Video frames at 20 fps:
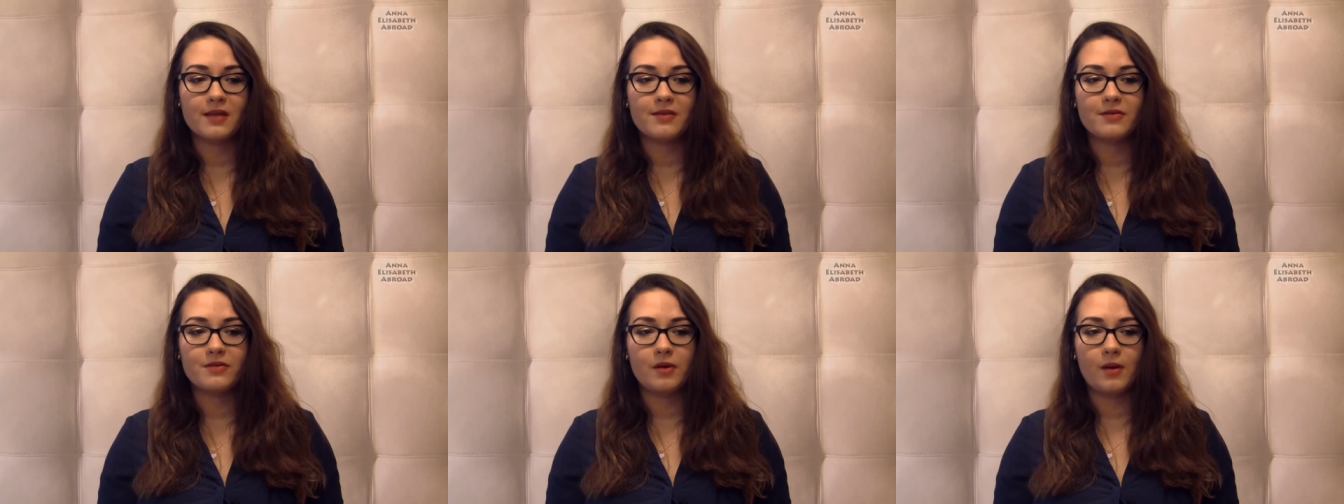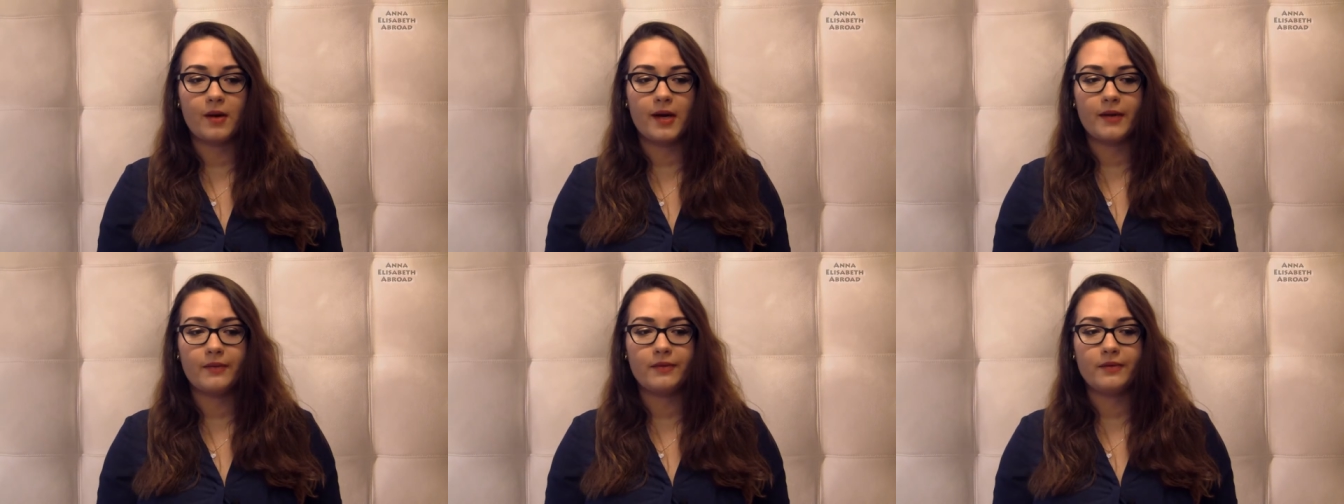
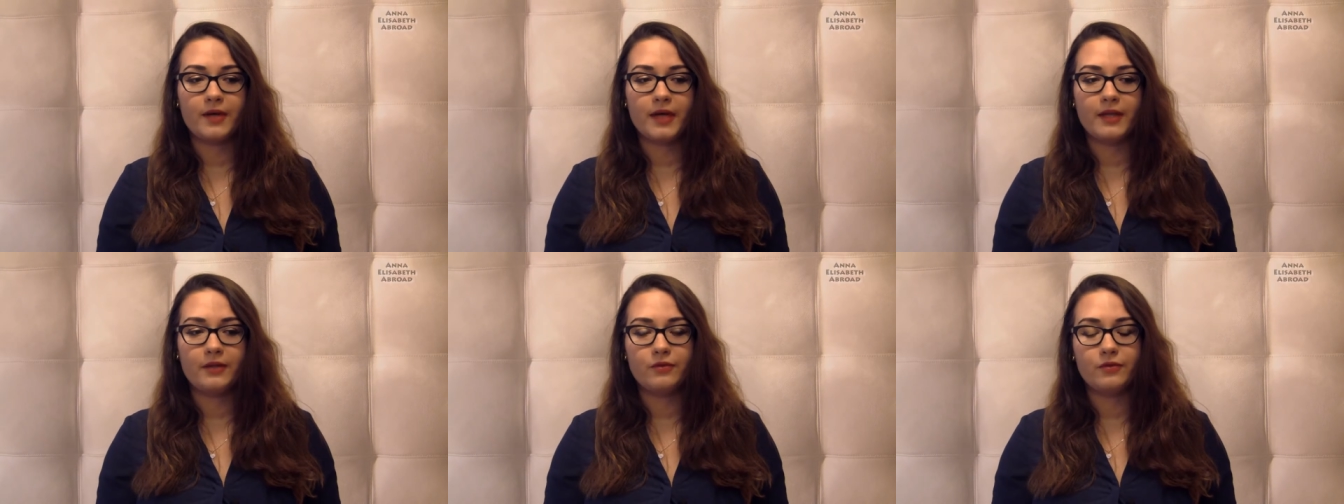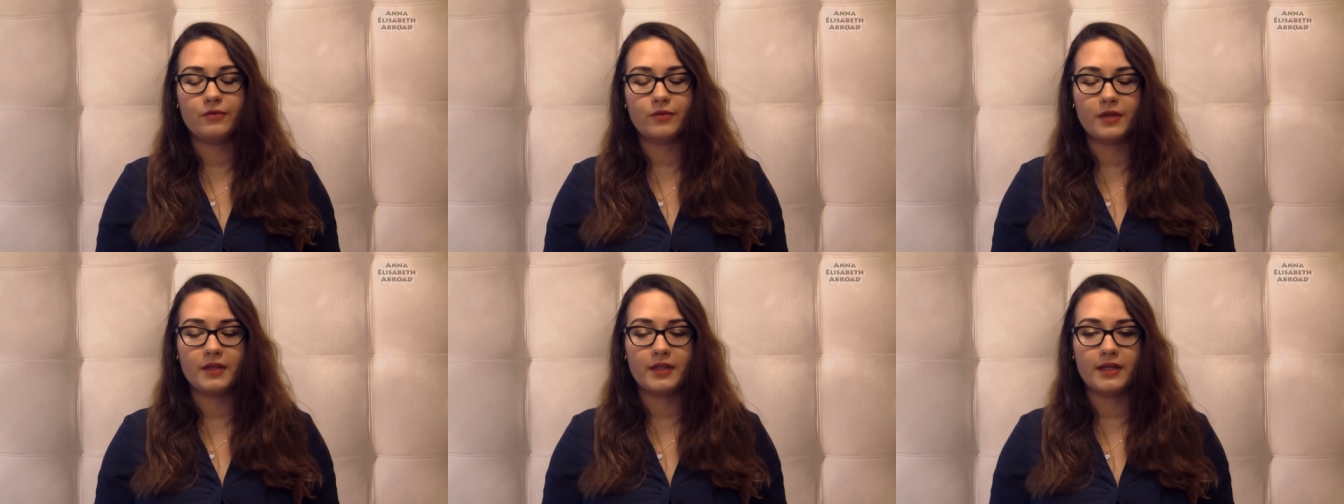so i had
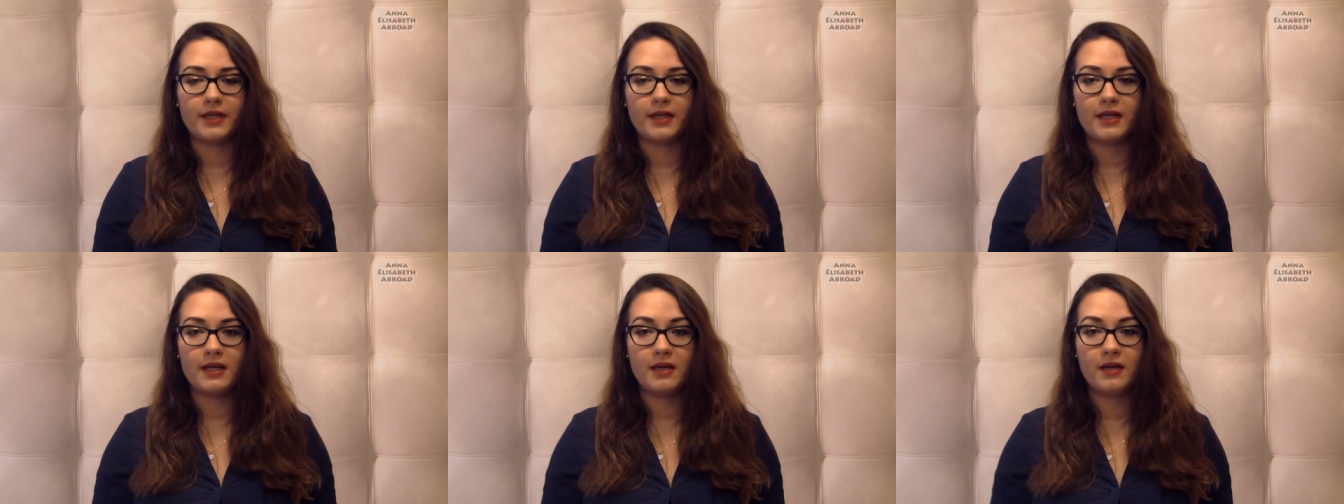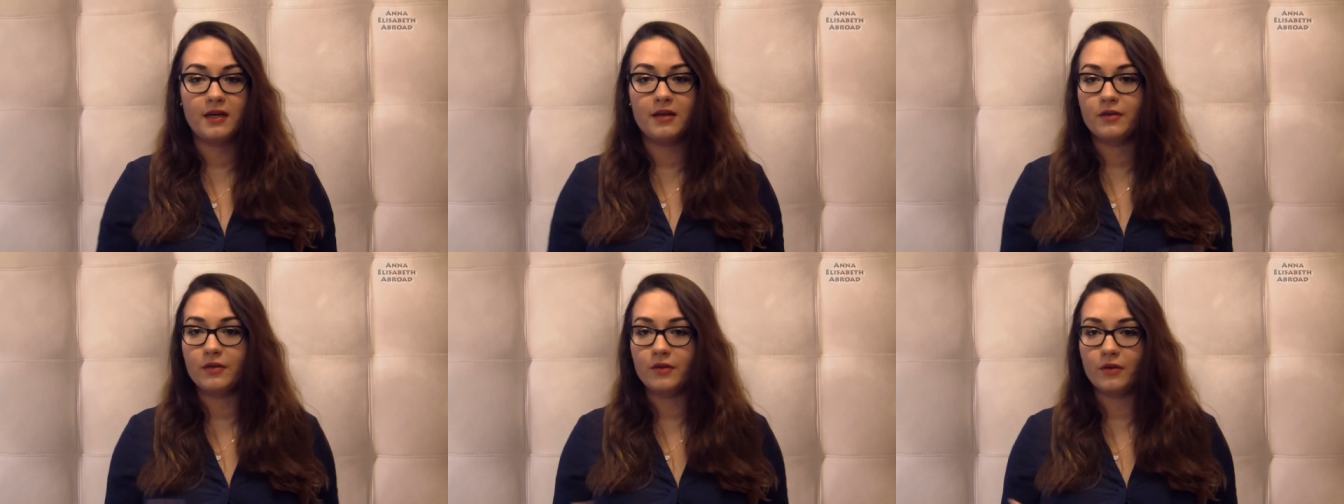to really
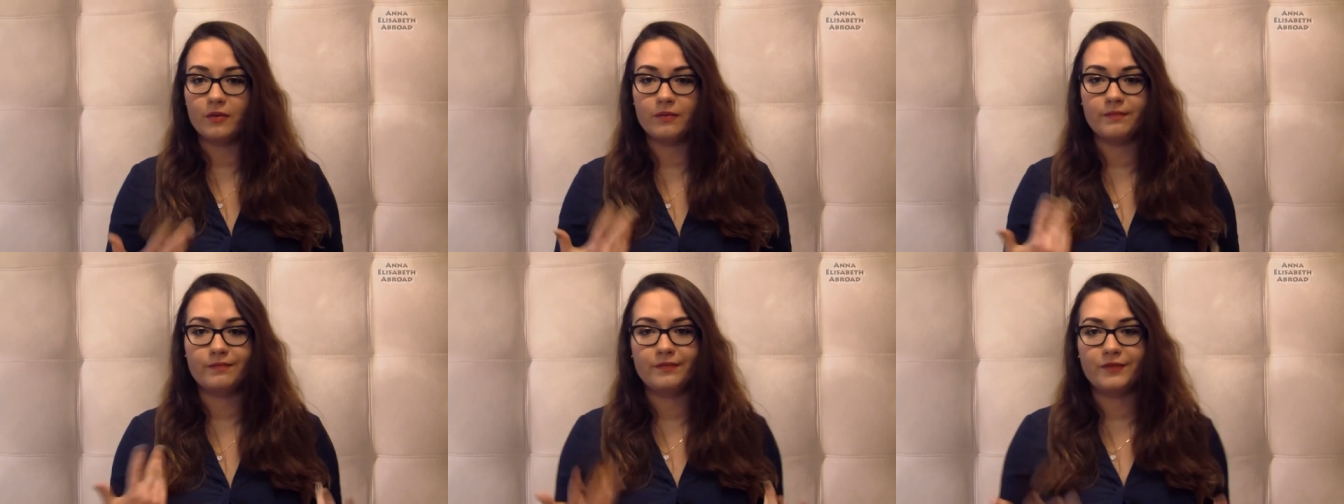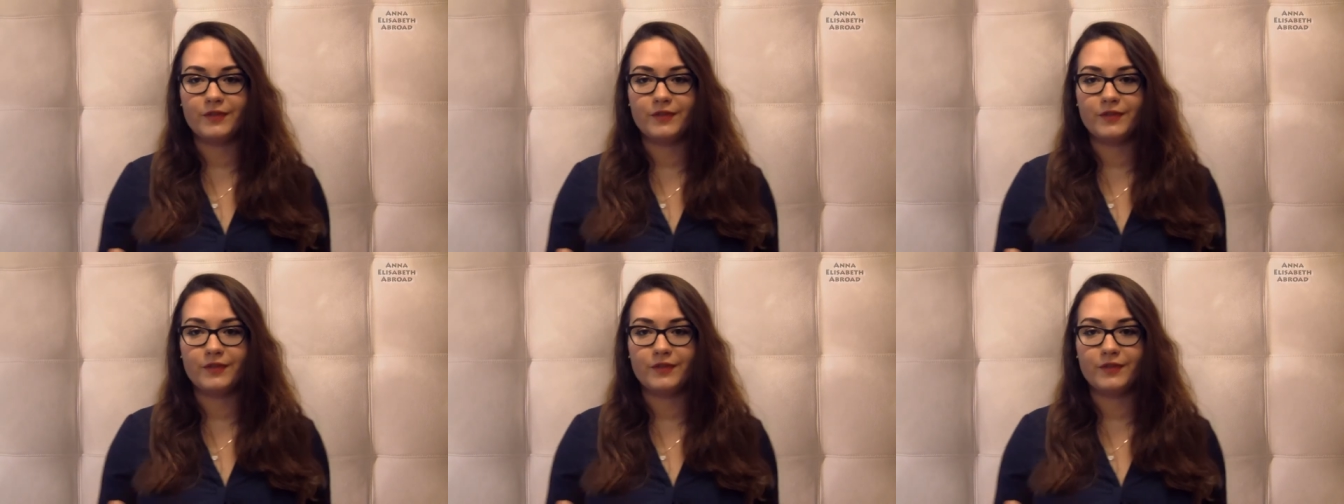you know